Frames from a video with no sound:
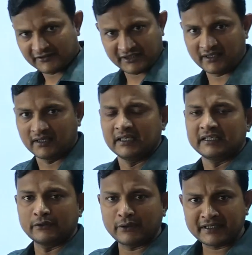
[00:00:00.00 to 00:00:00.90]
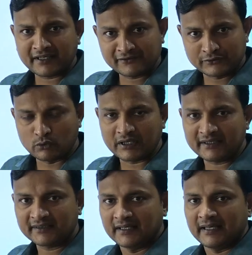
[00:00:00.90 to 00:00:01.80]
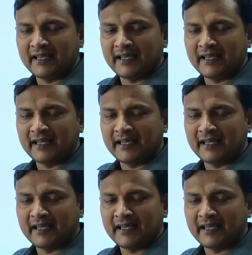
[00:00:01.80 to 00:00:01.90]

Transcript: district during next 2 days.